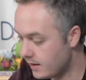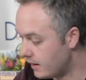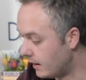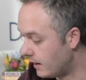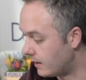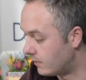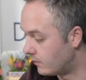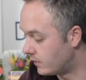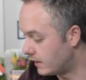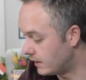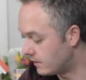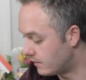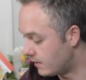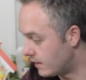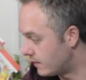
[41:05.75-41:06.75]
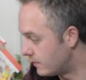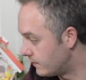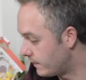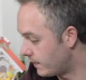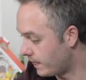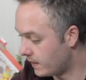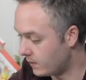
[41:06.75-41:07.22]
And what I
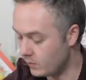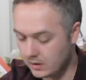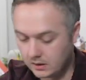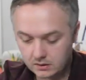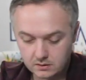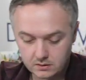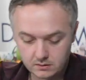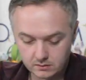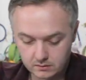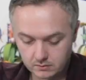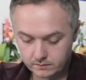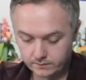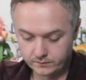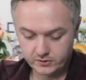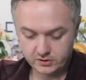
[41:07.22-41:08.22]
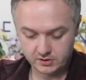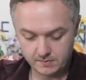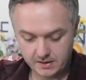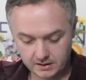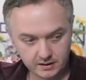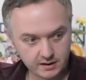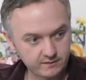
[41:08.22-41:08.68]
thought we could do, just to
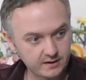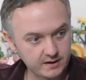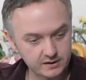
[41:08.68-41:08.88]
make life